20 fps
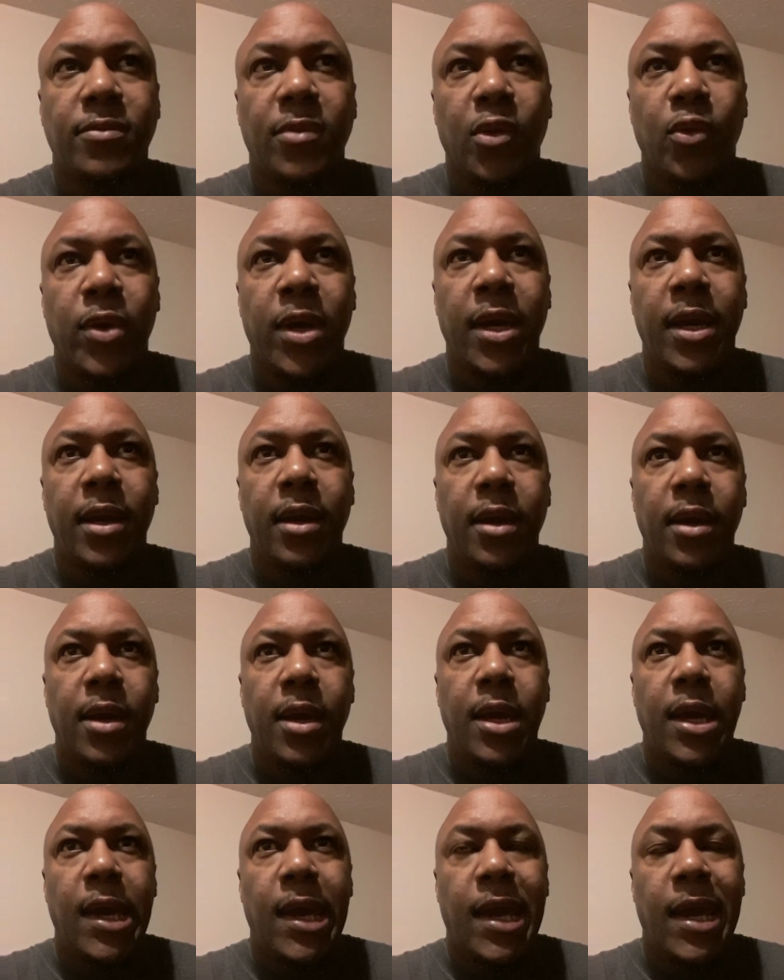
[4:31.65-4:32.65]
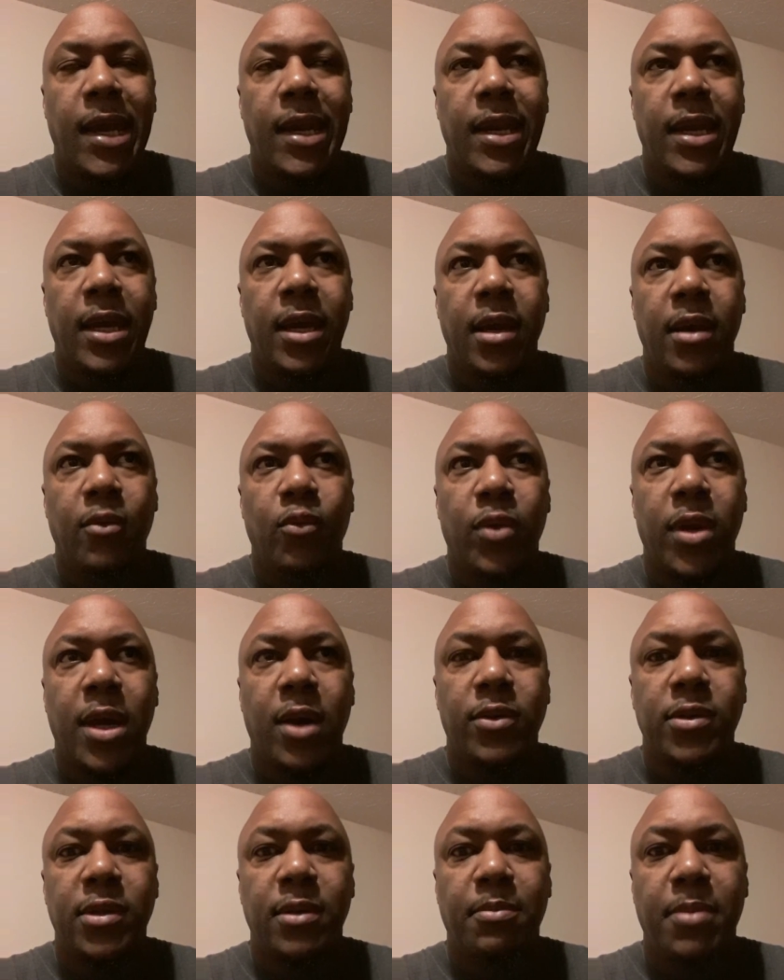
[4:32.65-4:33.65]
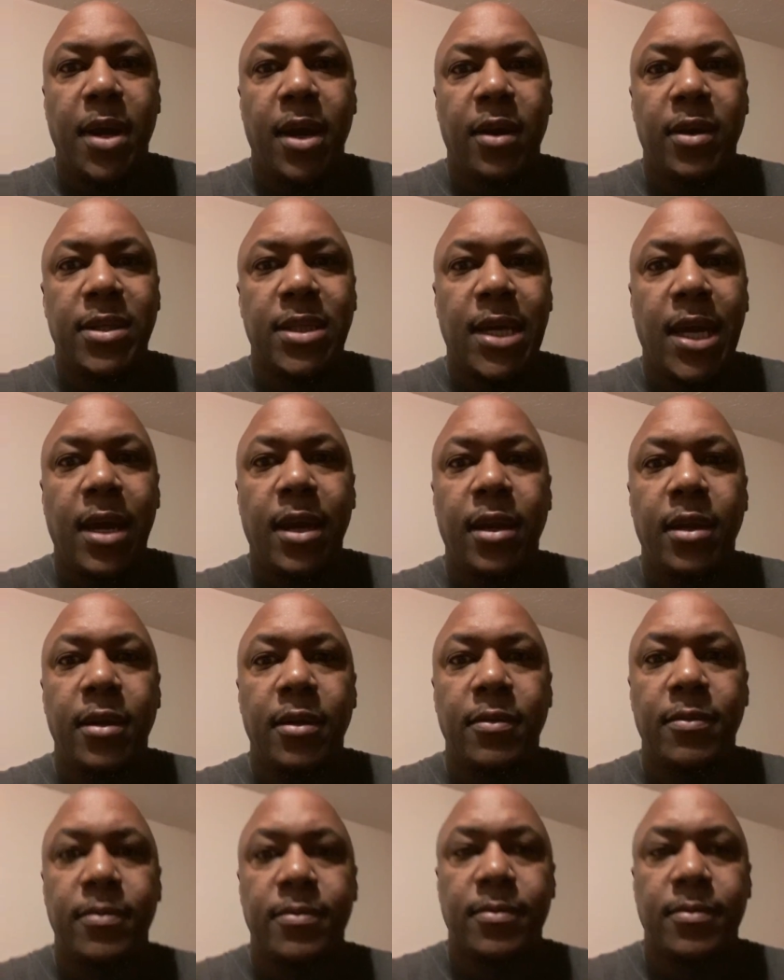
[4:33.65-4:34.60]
Right? And then when I was in Parris Island,